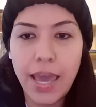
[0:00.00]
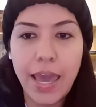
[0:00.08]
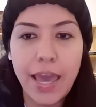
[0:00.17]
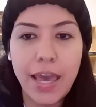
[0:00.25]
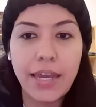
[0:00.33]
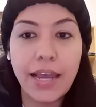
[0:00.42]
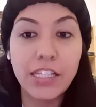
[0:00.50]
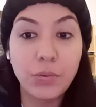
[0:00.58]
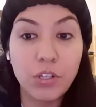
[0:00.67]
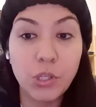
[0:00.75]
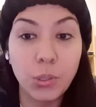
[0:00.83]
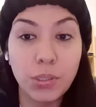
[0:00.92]
And
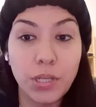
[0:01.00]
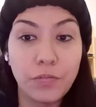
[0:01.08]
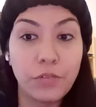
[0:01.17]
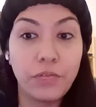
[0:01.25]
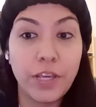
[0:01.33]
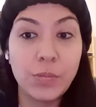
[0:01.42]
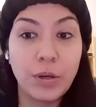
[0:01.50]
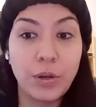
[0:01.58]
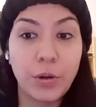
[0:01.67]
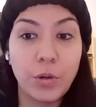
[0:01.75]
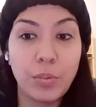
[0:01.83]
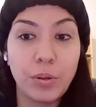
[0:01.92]
as a result of her
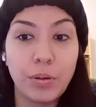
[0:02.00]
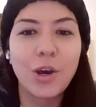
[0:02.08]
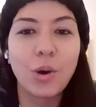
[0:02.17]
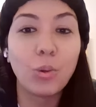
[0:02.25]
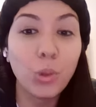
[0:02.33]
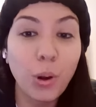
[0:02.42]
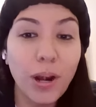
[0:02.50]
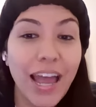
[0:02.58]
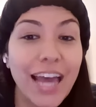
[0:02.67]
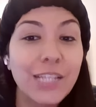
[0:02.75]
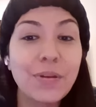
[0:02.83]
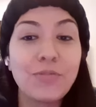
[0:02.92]
Facebook group,
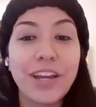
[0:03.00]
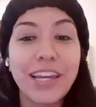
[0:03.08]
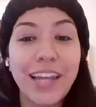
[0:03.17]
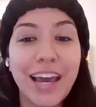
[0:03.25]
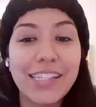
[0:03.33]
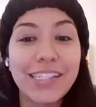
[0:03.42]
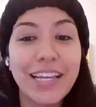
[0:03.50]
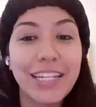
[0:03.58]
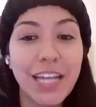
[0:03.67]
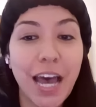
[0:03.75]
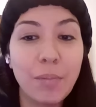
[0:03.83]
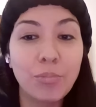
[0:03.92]
Laura has been recognized as
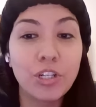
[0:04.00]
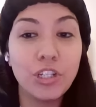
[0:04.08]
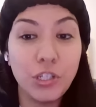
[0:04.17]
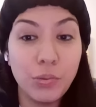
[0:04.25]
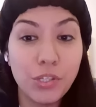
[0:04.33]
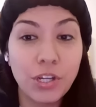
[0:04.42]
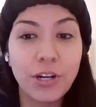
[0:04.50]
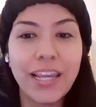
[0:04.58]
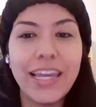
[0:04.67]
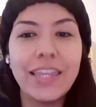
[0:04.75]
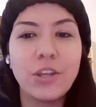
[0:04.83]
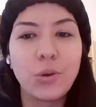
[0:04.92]
a top
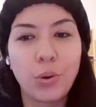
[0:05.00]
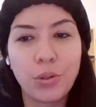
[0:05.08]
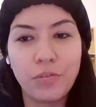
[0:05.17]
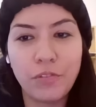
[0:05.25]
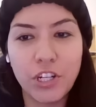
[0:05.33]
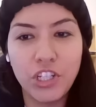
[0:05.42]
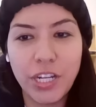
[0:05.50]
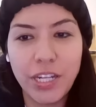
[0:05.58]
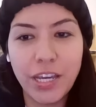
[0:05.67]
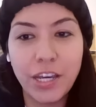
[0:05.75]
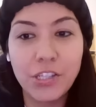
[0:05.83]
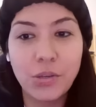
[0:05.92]
producer in the Northern
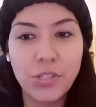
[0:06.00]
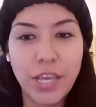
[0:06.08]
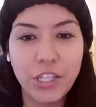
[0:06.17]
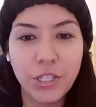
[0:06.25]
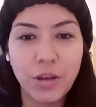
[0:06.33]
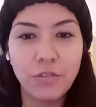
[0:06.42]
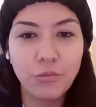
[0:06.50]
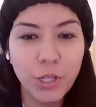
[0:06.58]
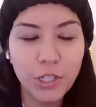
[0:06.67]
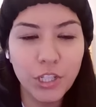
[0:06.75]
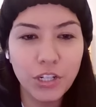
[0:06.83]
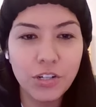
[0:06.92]
Virginia Association of
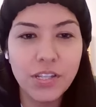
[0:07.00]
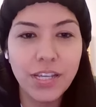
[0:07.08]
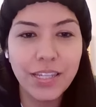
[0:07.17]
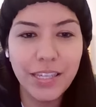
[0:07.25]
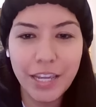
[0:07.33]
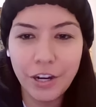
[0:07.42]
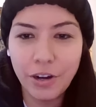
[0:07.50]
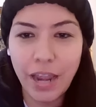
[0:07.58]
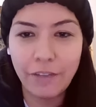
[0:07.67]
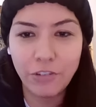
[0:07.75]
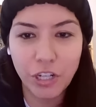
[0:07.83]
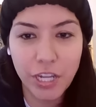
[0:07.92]
Realtors
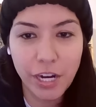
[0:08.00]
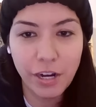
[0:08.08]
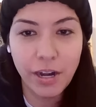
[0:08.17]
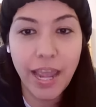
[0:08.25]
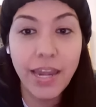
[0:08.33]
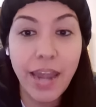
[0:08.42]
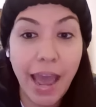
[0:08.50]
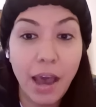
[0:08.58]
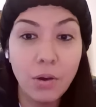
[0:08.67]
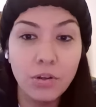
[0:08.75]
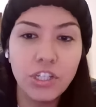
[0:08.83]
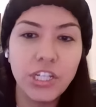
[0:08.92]
year after year. And
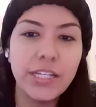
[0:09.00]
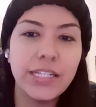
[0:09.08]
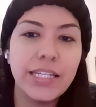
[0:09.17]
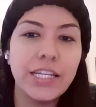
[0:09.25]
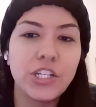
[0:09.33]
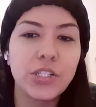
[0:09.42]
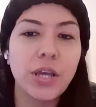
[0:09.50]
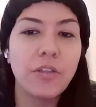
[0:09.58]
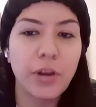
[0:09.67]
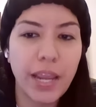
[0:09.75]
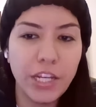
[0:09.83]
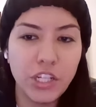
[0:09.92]
now she teaches
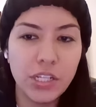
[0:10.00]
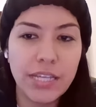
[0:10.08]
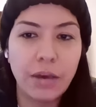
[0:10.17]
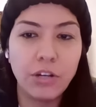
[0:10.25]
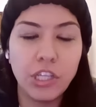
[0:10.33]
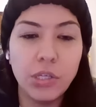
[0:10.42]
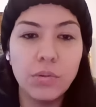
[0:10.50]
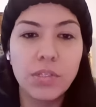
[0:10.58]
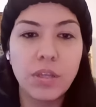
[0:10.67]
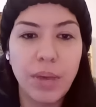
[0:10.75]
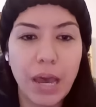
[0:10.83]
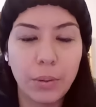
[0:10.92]
other agents how to
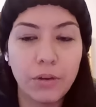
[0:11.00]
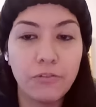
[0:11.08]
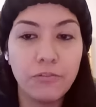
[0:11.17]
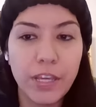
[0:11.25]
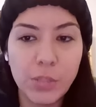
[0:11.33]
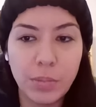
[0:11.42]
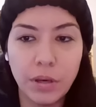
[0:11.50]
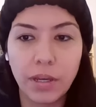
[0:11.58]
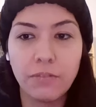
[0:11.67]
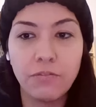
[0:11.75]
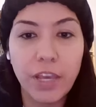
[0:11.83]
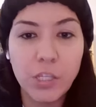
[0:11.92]
use the power of
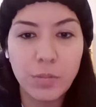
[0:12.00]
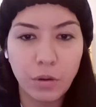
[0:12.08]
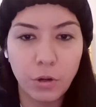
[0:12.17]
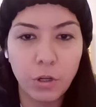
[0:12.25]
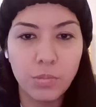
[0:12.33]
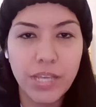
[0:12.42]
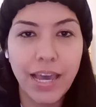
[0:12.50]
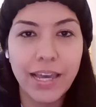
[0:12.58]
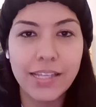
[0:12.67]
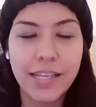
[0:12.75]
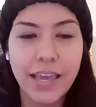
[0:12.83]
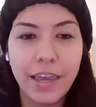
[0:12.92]
Facebook and Facebook groups
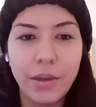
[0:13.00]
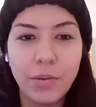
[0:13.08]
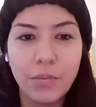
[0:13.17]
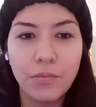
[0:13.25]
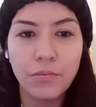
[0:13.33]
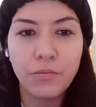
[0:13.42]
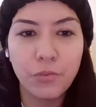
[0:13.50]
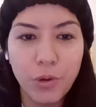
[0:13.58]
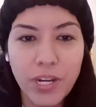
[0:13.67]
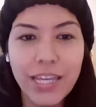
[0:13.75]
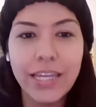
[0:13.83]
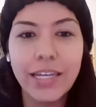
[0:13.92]
as a
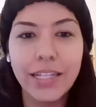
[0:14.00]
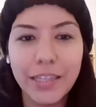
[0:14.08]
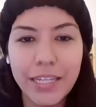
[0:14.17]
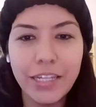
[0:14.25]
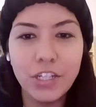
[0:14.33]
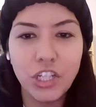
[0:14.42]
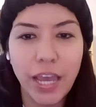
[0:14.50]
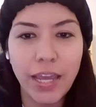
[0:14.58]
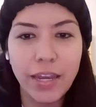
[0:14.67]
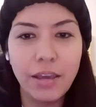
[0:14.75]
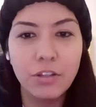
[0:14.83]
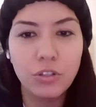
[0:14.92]
free lead
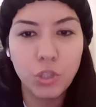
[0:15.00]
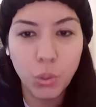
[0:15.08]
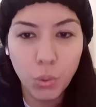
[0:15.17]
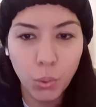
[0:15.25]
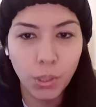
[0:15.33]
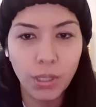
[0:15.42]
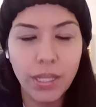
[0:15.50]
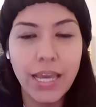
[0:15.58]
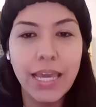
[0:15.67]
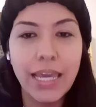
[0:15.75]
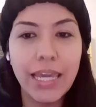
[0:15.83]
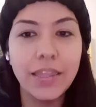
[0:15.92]
gen
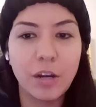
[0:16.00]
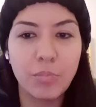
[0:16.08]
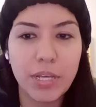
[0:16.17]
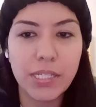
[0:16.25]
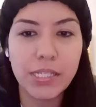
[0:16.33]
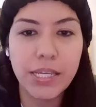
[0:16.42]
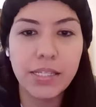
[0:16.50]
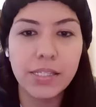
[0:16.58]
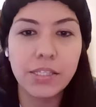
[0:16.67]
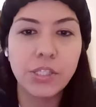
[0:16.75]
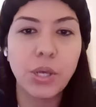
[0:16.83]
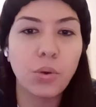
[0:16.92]
tool in their
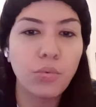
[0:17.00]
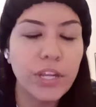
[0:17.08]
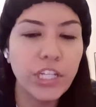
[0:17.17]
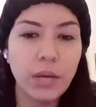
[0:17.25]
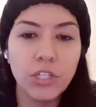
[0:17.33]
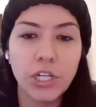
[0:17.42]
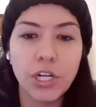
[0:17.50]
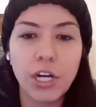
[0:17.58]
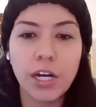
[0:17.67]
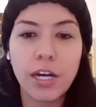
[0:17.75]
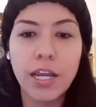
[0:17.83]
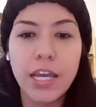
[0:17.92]
business. So reach out to
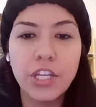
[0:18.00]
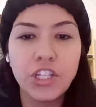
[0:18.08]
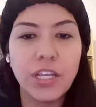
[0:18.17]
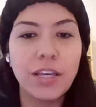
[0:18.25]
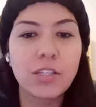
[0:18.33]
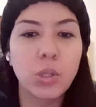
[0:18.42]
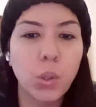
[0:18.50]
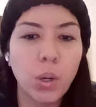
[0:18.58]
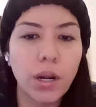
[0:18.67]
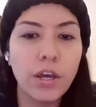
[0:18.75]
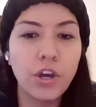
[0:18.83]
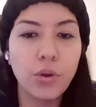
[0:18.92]
her. She is
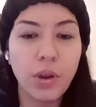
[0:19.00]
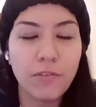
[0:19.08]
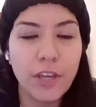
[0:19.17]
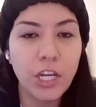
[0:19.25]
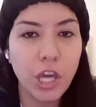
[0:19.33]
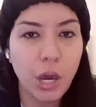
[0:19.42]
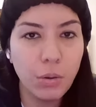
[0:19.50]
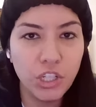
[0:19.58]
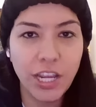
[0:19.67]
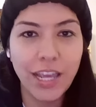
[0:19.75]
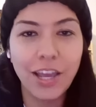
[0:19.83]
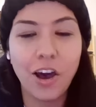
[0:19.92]
Laura Griffin
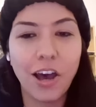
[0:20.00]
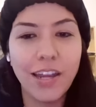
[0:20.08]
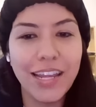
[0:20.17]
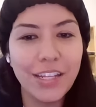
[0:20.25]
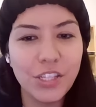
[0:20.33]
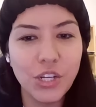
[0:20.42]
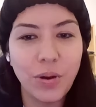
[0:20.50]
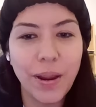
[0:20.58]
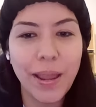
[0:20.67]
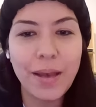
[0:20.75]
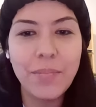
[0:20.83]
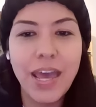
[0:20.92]
Coaching on
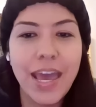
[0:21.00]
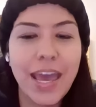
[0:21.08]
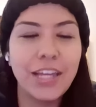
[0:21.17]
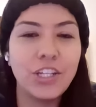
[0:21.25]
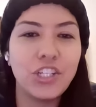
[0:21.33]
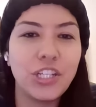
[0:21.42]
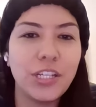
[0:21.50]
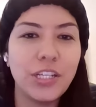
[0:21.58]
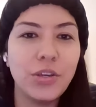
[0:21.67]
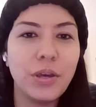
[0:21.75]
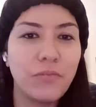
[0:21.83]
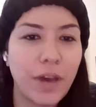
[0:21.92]
Instagram, and she
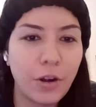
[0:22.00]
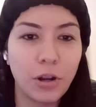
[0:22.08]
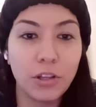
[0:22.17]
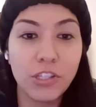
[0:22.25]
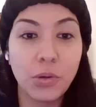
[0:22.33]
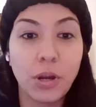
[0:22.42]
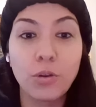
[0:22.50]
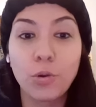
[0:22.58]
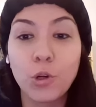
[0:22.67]
you can find her also on